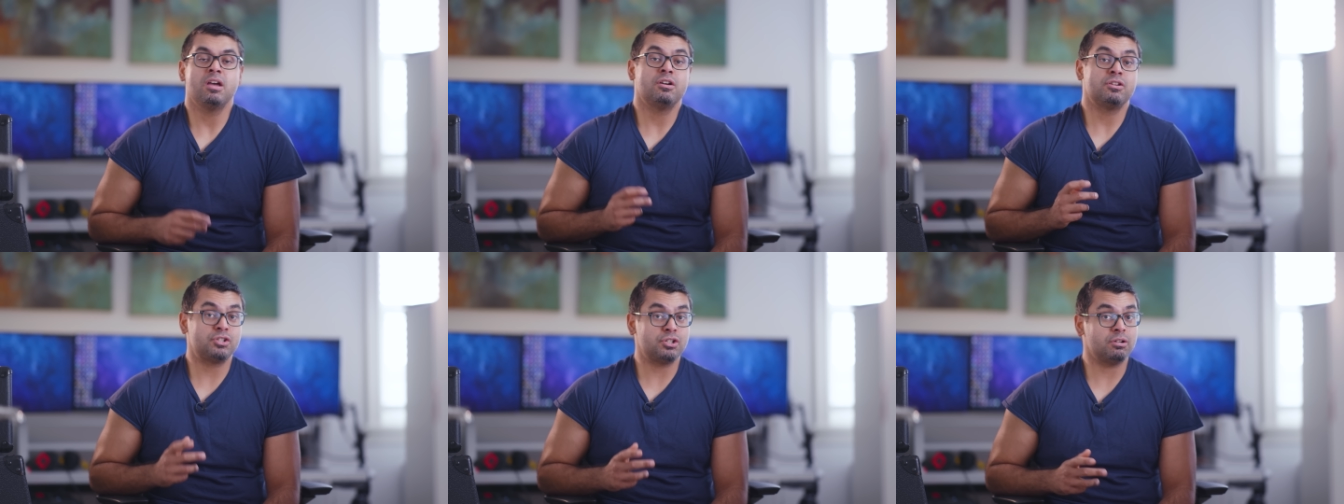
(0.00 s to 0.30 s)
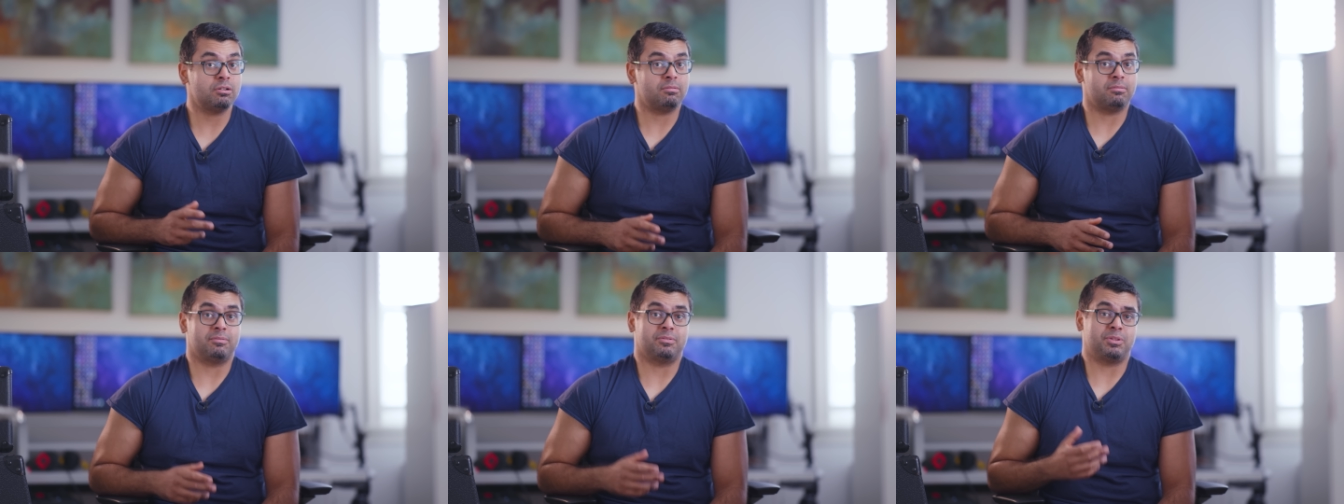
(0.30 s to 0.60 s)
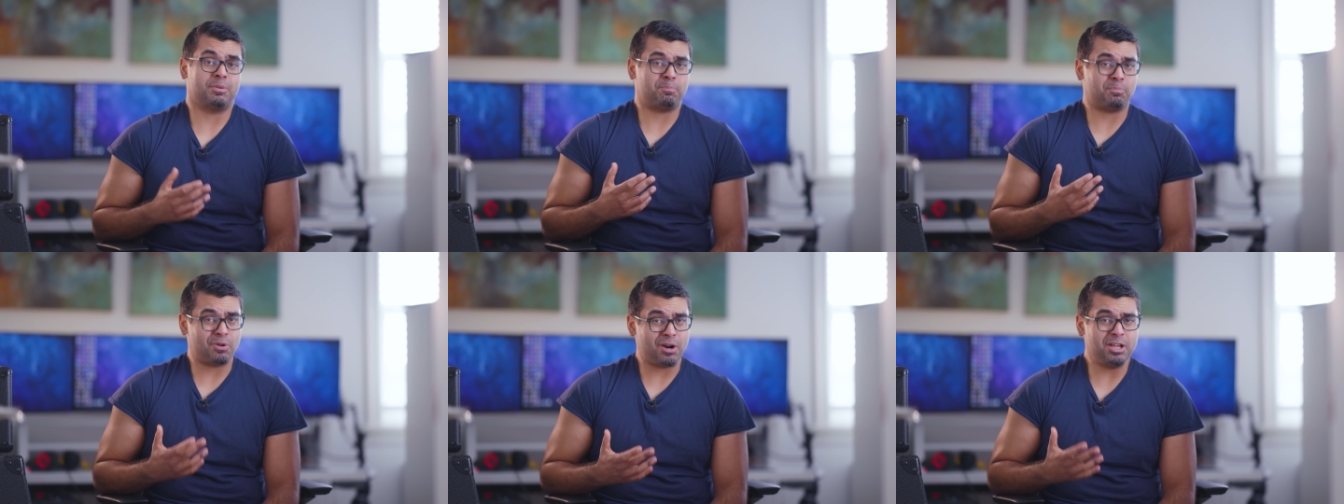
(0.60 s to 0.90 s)
Sure,
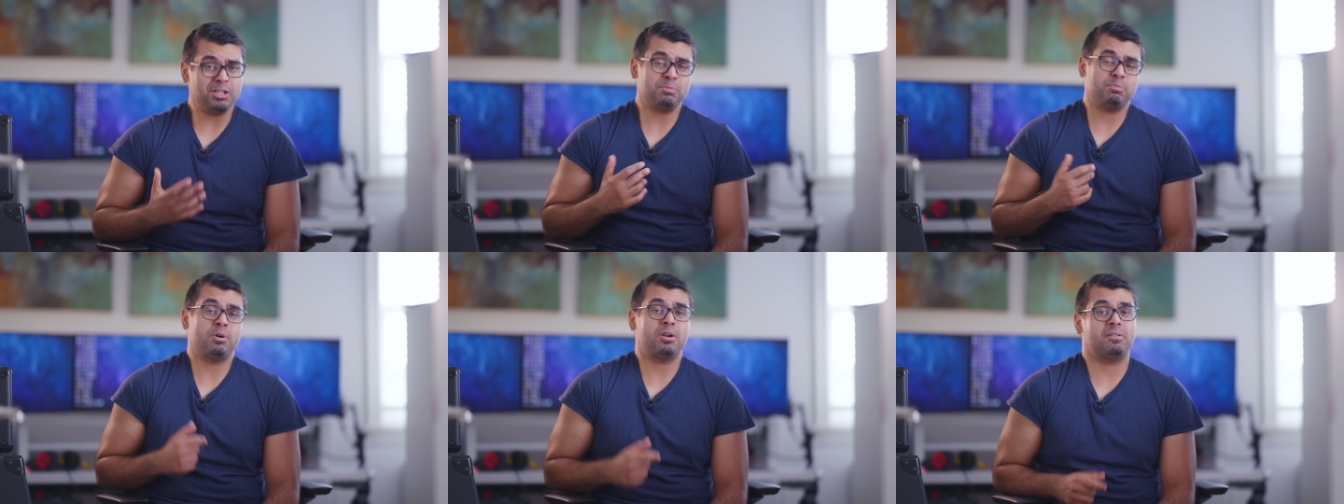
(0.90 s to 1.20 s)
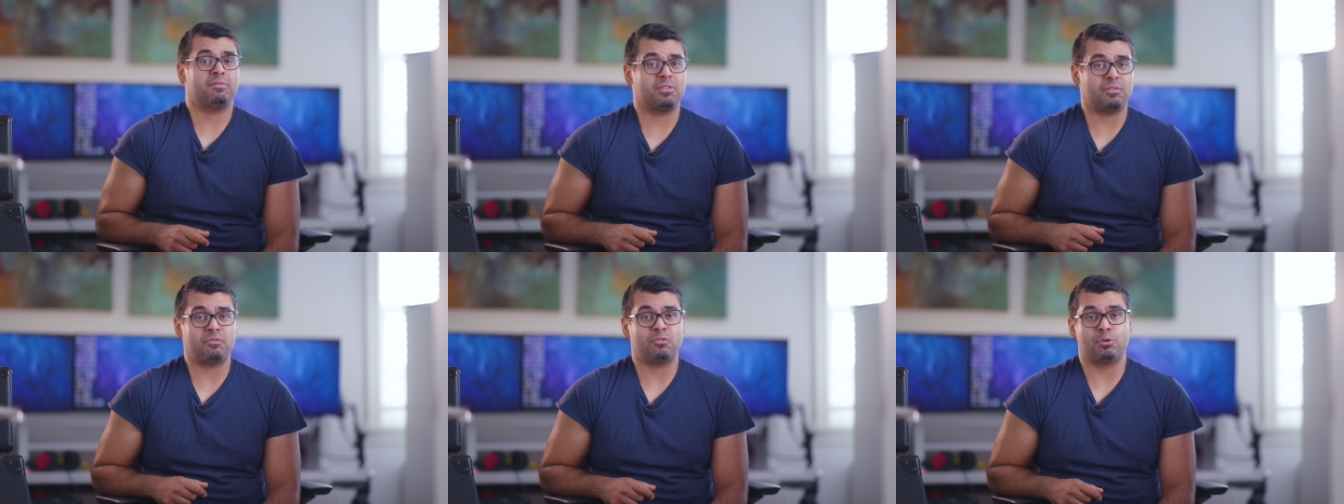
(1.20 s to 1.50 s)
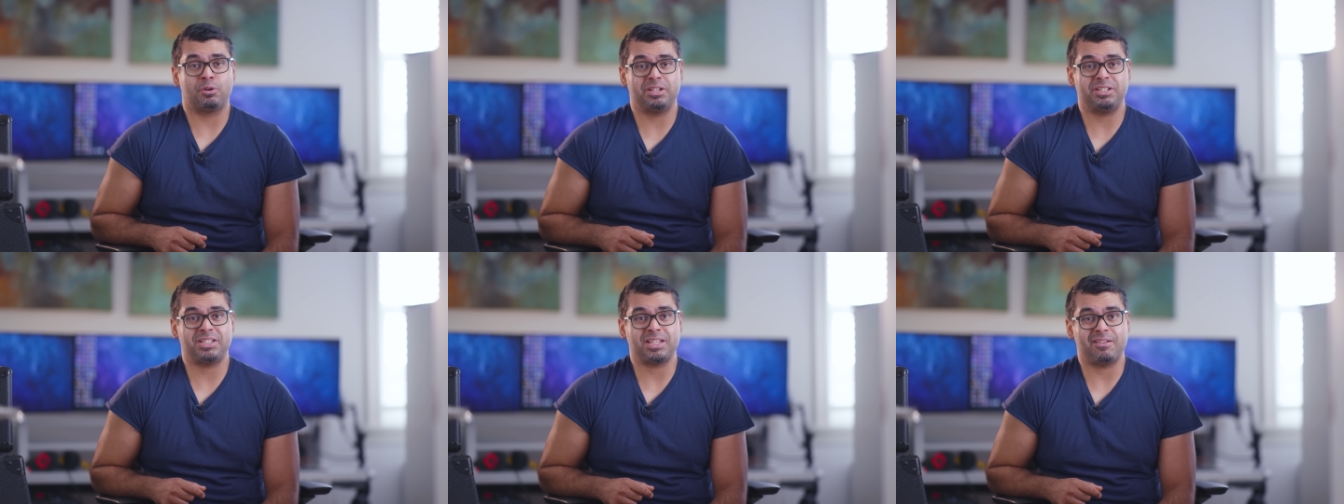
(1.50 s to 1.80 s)
the price point of the
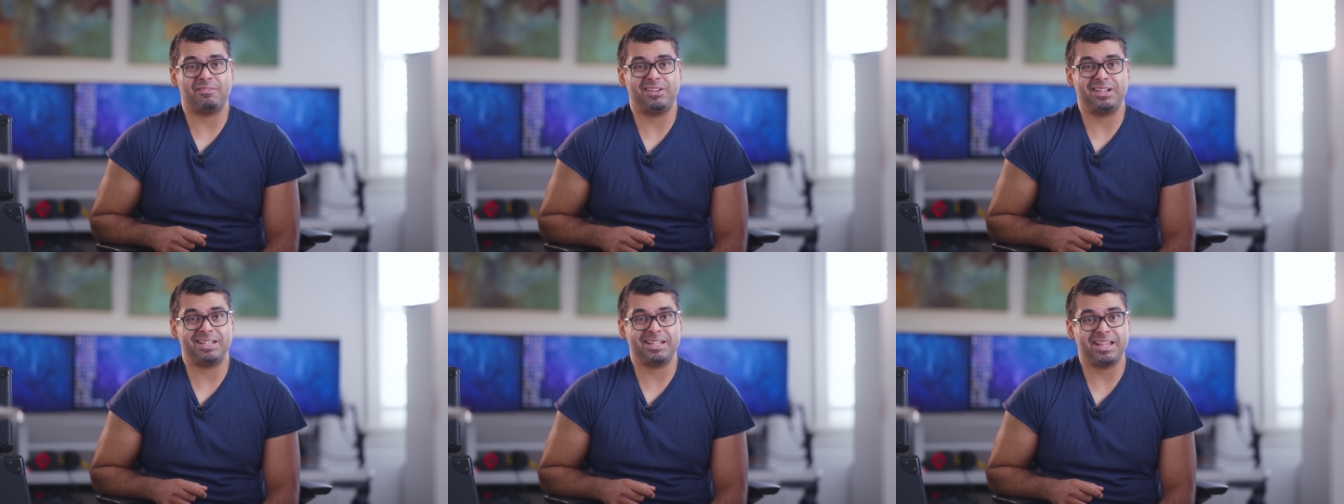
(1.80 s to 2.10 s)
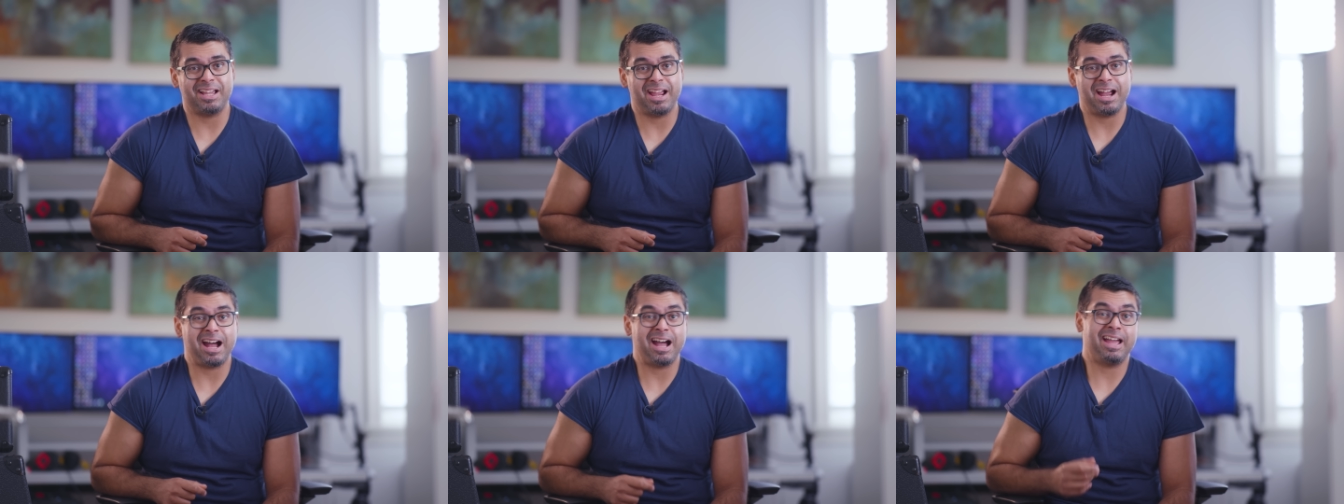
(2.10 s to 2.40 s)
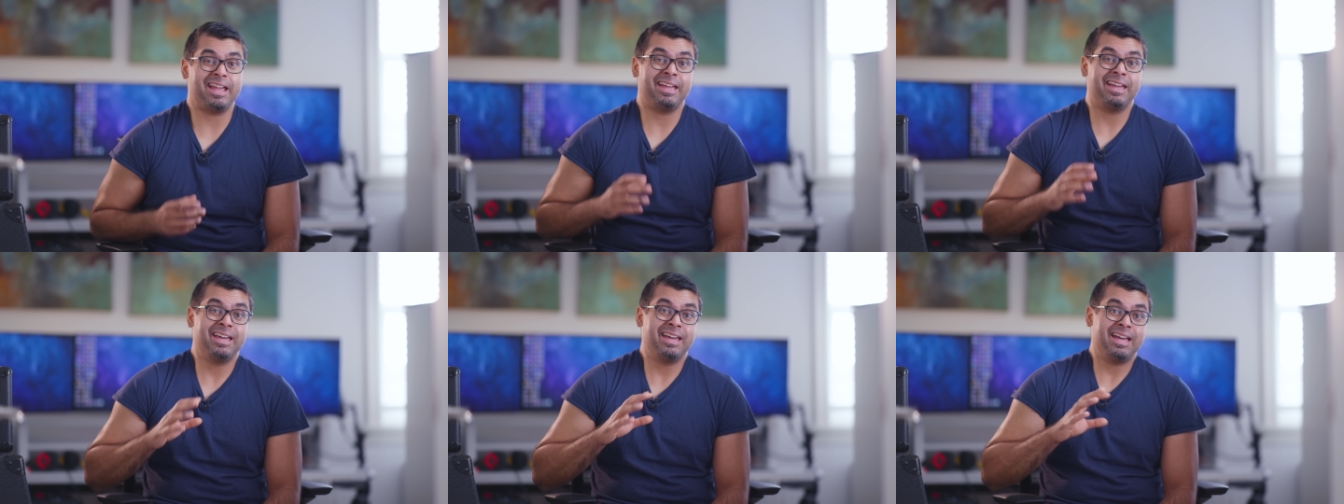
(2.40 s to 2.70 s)
4070
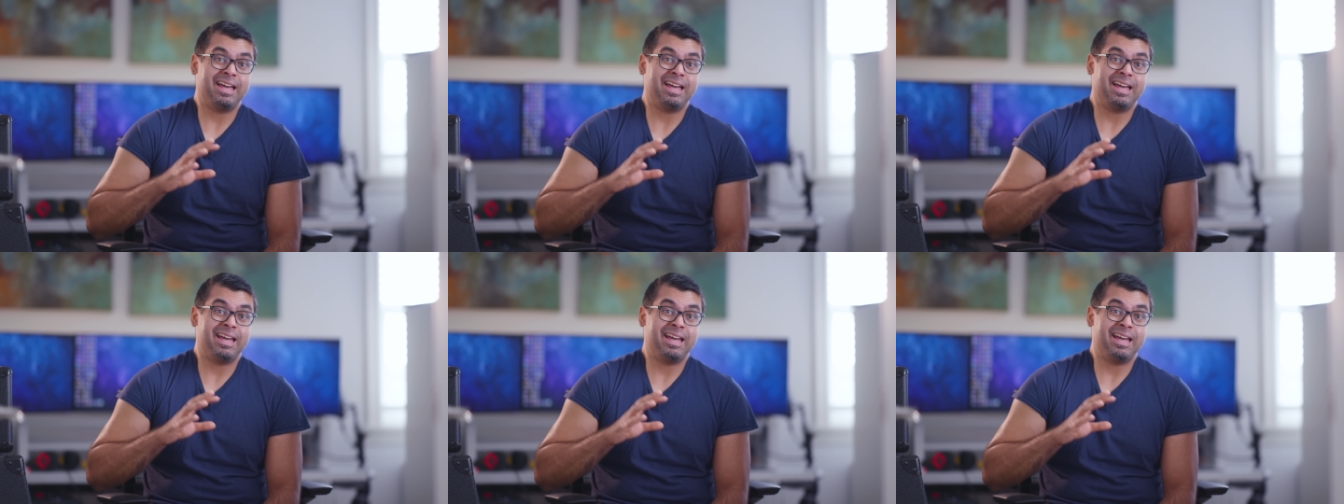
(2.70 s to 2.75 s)
Ti